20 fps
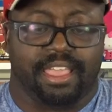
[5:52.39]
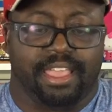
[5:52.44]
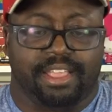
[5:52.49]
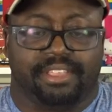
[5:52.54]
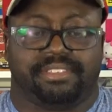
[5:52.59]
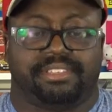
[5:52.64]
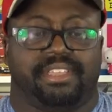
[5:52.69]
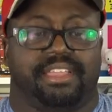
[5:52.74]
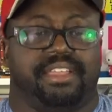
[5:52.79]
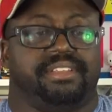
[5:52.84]

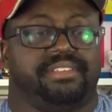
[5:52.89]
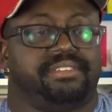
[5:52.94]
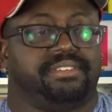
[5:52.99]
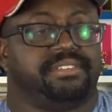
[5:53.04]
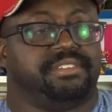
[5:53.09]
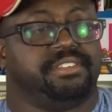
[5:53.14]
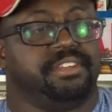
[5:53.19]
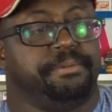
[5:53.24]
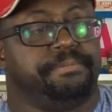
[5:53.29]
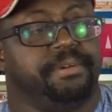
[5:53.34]
It says
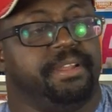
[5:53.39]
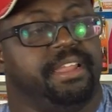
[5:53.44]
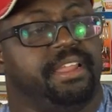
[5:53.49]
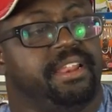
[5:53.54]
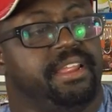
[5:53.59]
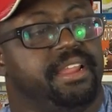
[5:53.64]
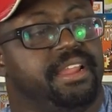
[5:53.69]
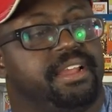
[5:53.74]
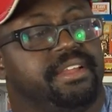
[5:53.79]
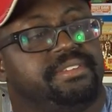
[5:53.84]
Super
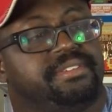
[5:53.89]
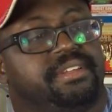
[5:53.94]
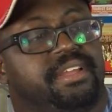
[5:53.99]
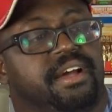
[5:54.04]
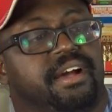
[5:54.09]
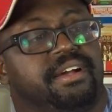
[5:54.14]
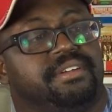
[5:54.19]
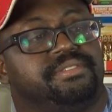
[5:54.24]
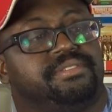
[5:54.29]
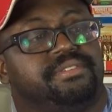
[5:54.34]
NES
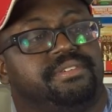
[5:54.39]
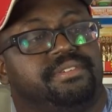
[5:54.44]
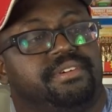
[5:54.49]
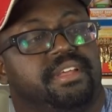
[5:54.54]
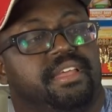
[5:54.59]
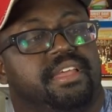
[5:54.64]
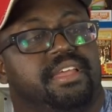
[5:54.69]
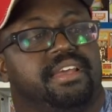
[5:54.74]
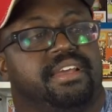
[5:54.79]
console.